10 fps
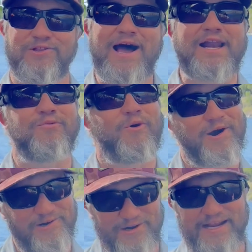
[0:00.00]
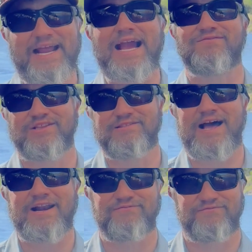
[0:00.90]
a lot of water and have a
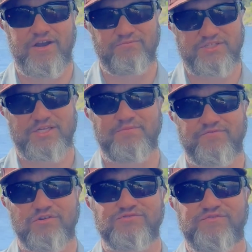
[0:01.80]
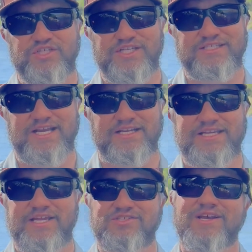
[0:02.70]
lot of fun with some of those fishing
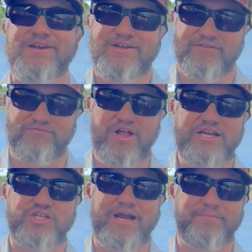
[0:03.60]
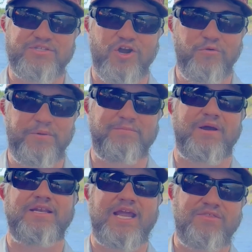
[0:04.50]
techniques. The fly shop is open
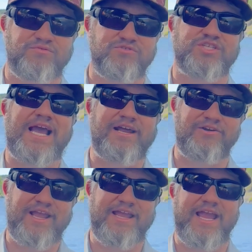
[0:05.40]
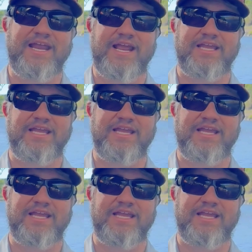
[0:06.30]
Monday through Saturday, 8